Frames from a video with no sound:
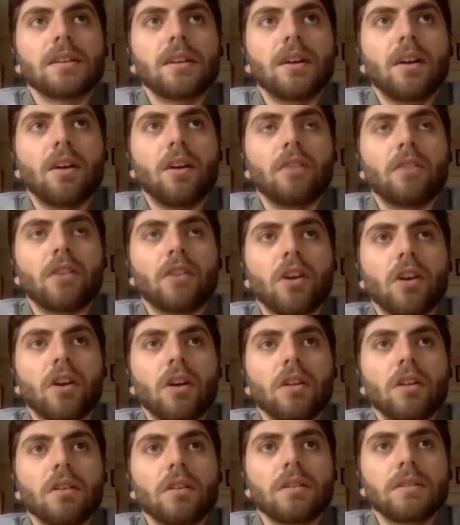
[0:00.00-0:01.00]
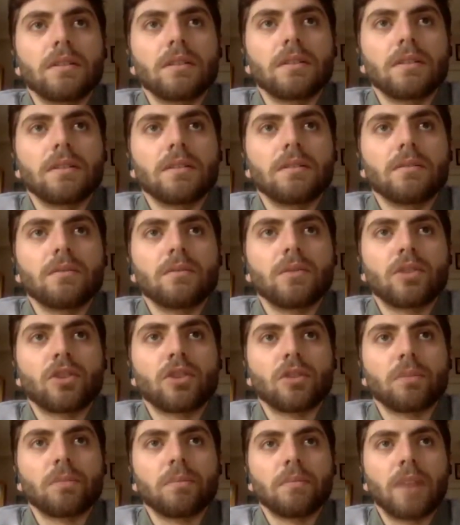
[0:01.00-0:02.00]
overall,
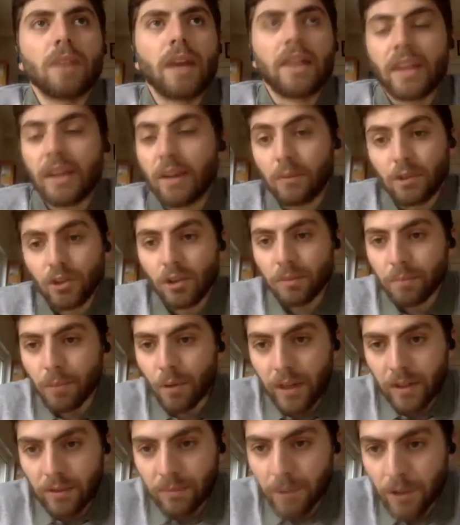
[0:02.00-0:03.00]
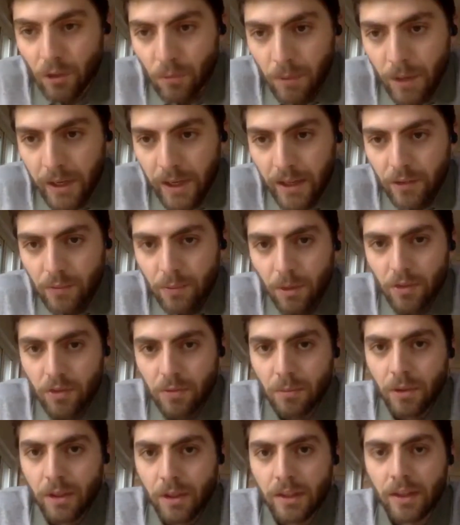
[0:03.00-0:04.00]
I think we should put as much money as
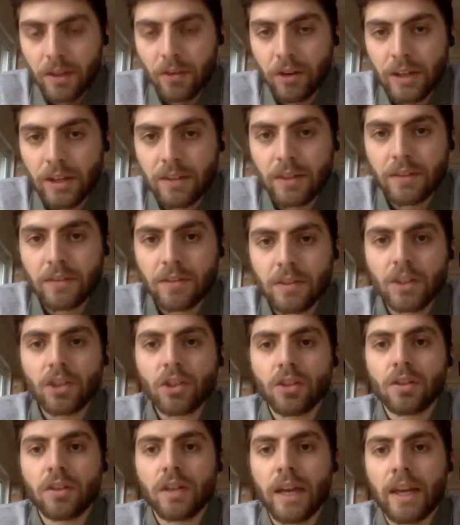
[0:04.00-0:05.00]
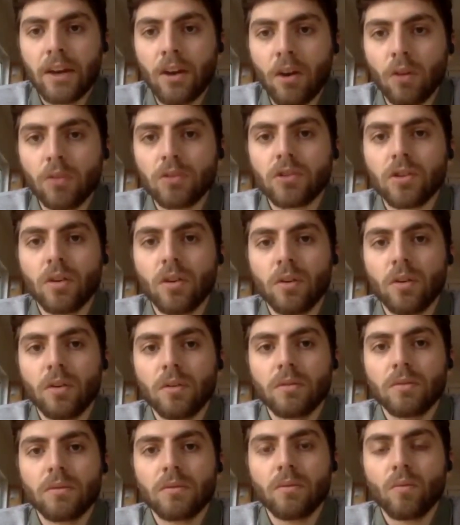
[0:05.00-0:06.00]
possible in the green transition, and also
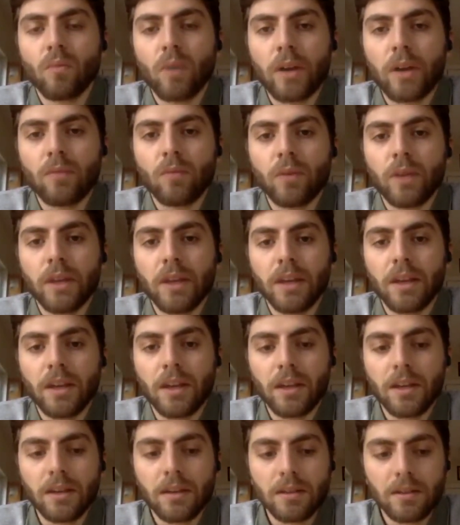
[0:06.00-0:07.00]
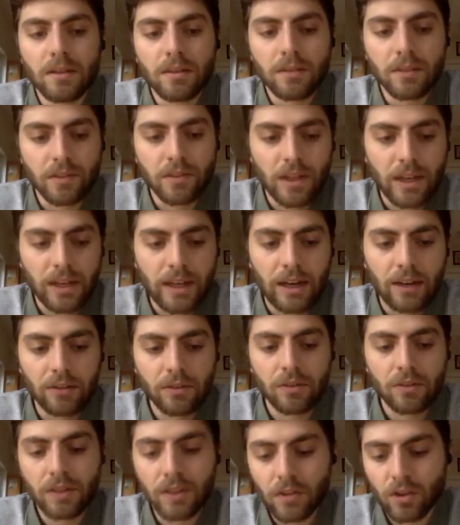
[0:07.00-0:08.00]
when we decide how
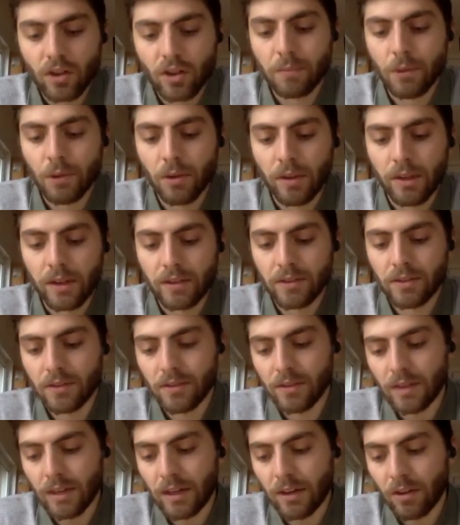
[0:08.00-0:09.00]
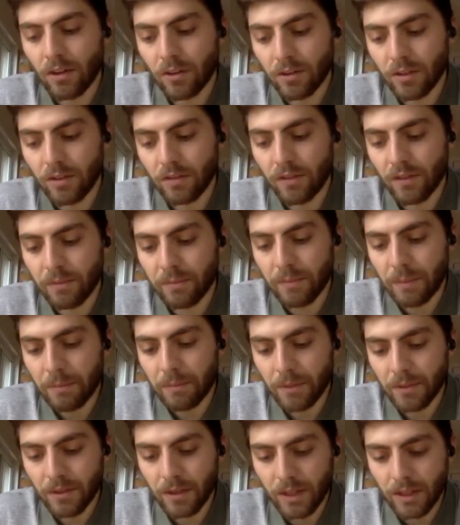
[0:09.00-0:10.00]
to distribute this across different
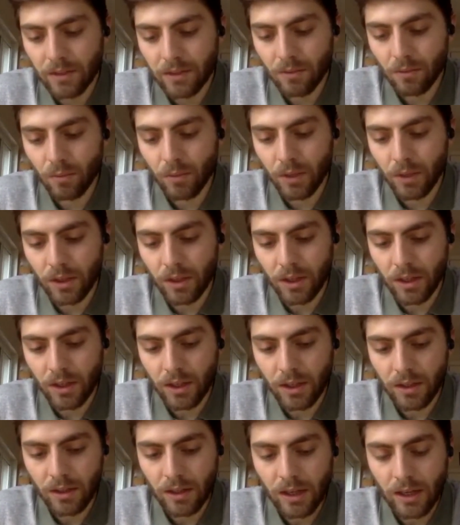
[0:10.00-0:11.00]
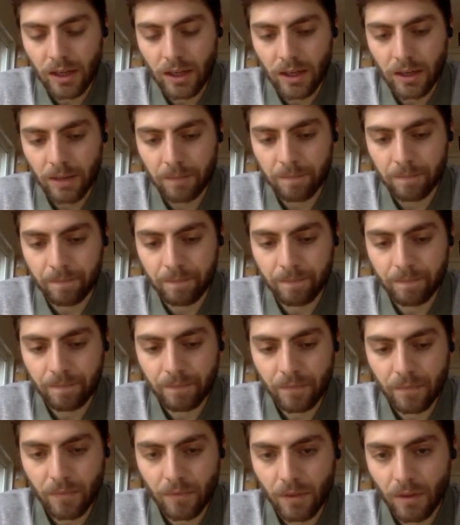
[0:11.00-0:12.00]
member states, we
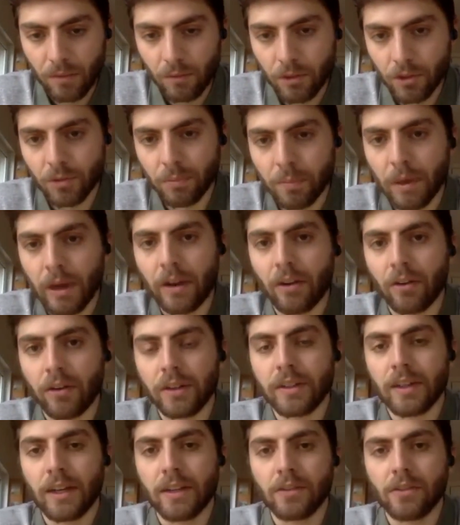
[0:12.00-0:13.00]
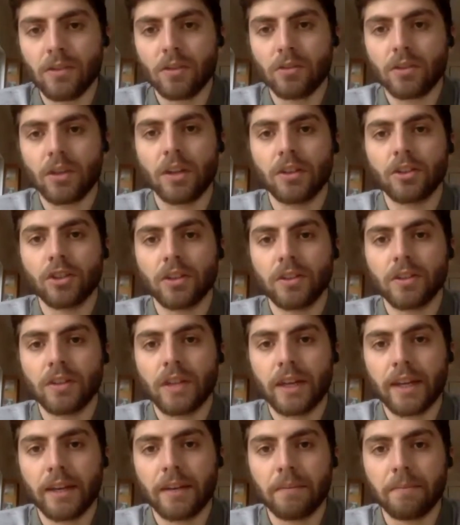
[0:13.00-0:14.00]
should prioritize those countries
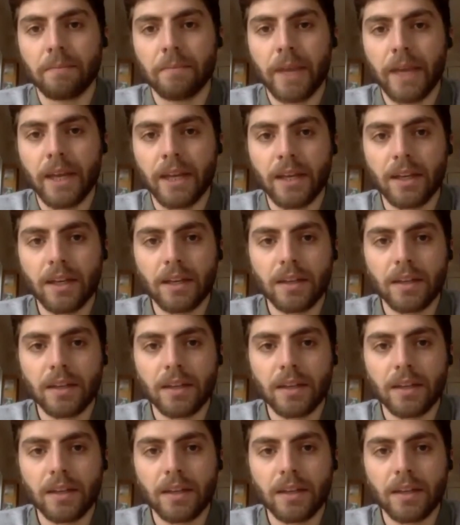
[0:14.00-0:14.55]
that can make